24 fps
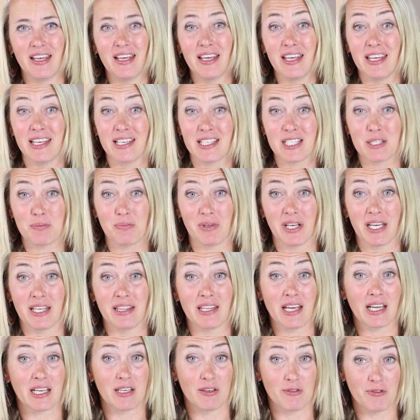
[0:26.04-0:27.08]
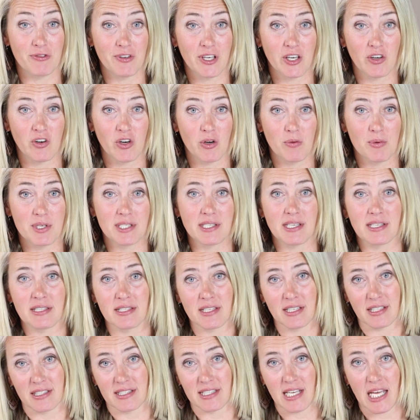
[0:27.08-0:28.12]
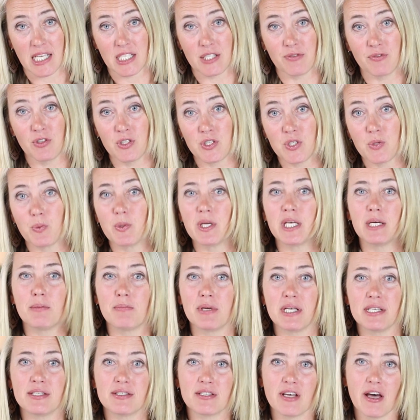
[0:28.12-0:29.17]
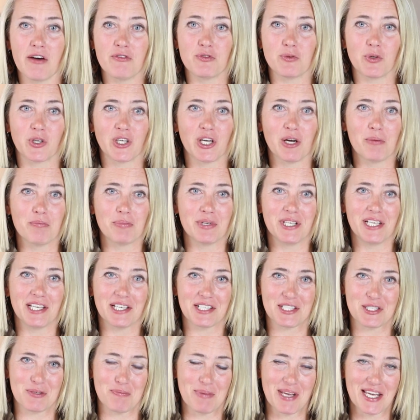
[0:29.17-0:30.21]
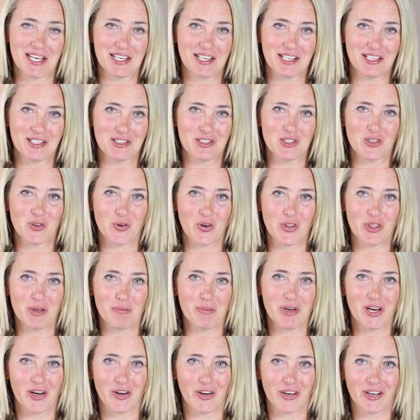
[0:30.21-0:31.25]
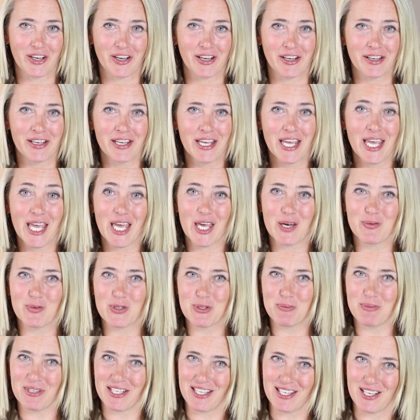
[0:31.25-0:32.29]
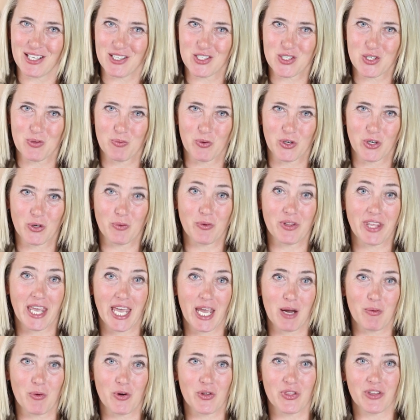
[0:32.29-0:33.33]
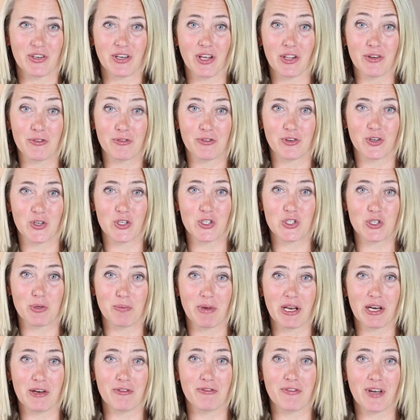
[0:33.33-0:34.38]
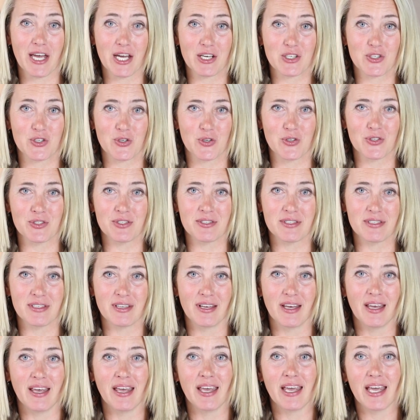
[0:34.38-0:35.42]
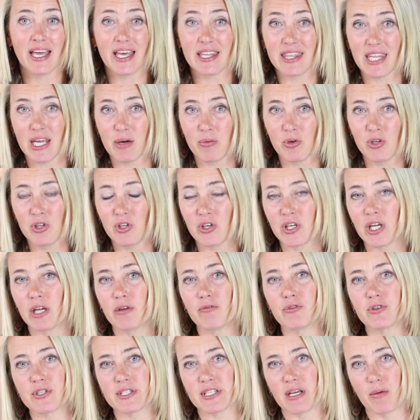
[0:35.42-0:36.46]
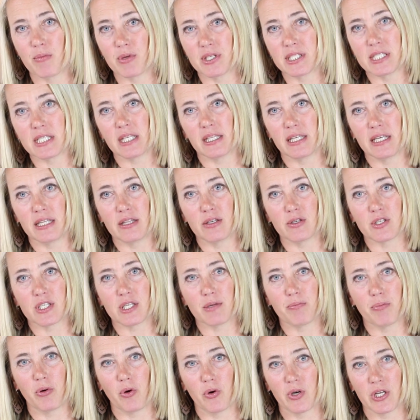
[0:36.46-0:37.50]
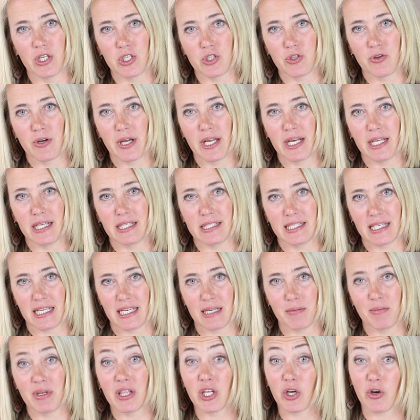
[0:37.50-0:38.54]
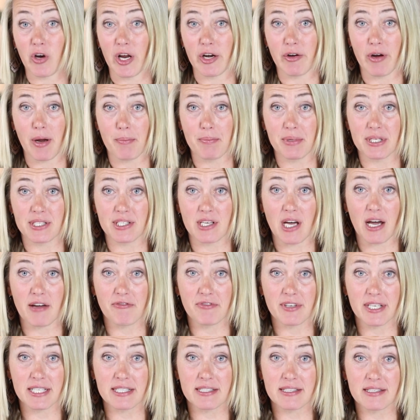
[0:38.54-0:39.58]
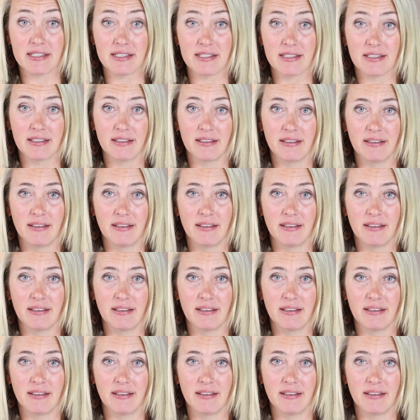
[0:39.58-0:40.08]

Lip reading: He explained that Configura was a successful Sweden-based software company expanding into North America and was beginning to work with Hayworth and other furniture manufacturers. And they were looking for someone to lead their support and training team in the Grand Rapids office.